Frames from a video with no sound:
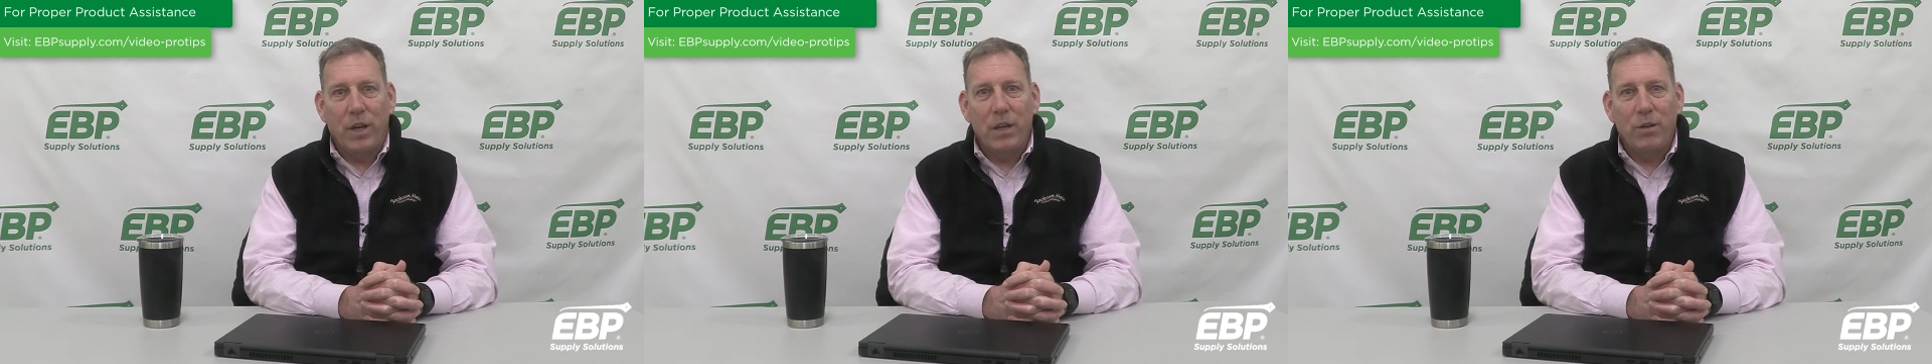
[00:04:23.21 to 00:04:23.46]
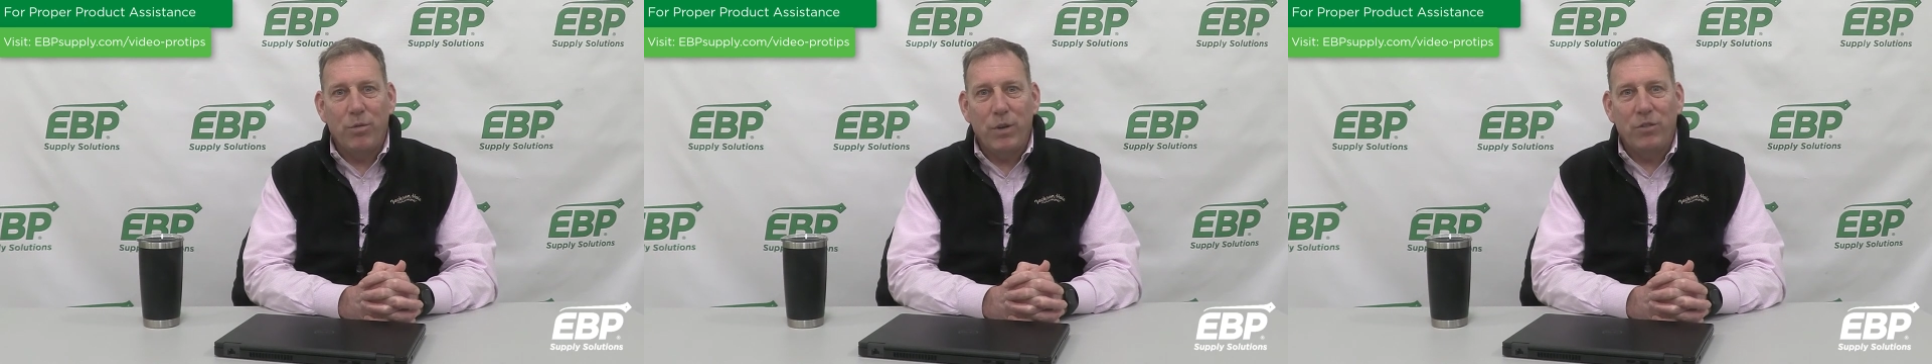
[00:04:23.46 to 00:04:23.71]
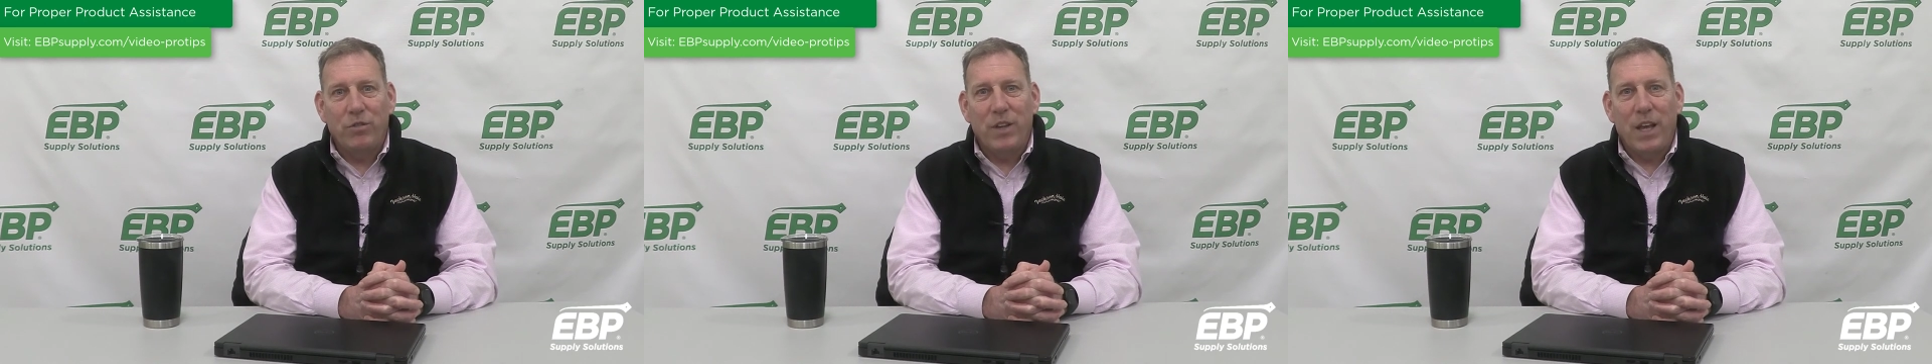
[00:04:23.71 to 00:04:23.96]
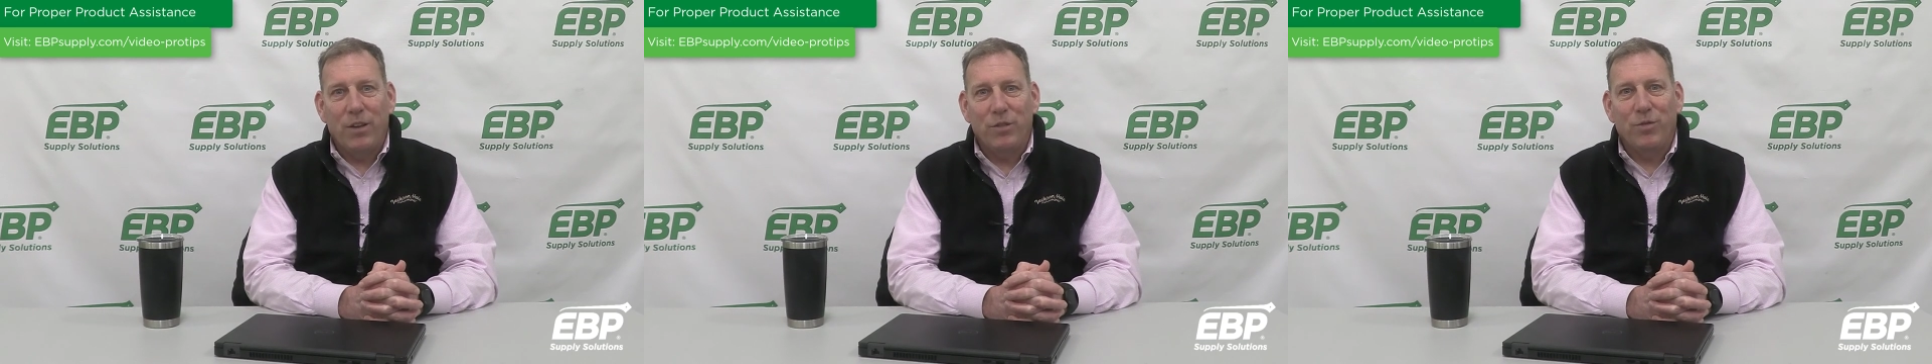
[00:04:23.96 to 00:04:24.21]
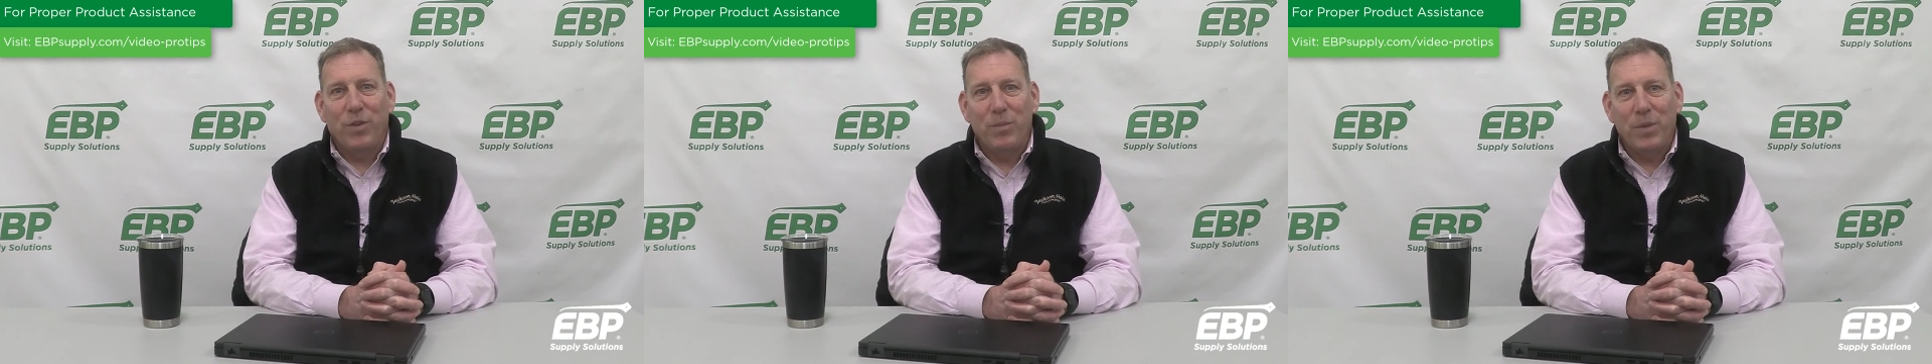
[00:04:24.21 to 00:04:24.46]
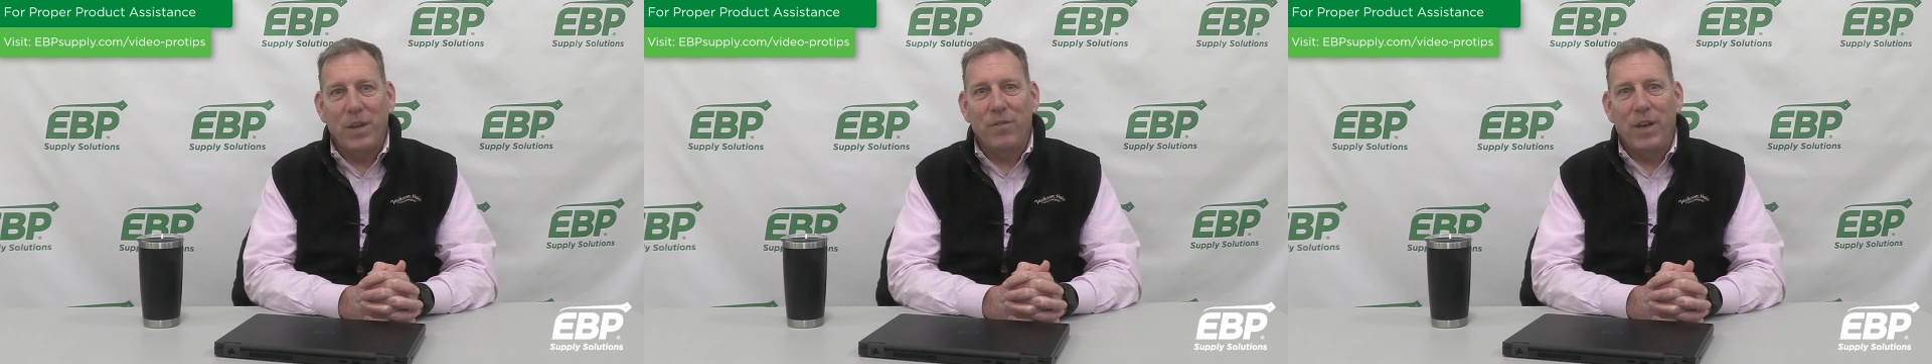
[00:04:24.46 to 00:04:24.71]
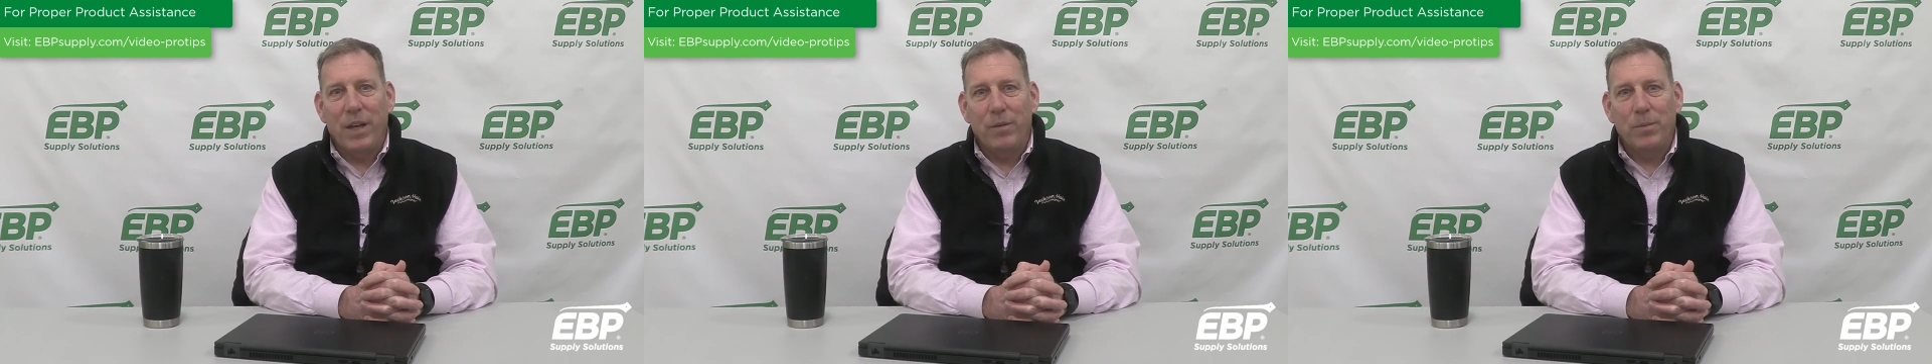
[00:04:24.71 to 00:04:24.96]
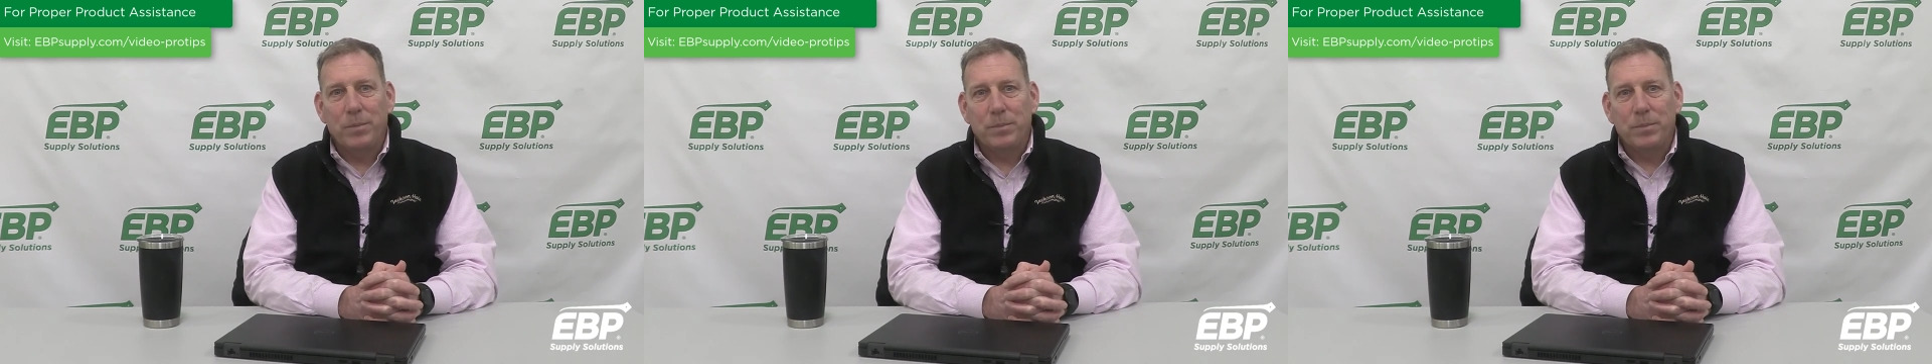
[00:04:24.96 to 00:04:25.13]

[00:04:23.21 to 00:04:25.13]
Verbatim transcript: increased sales from the event.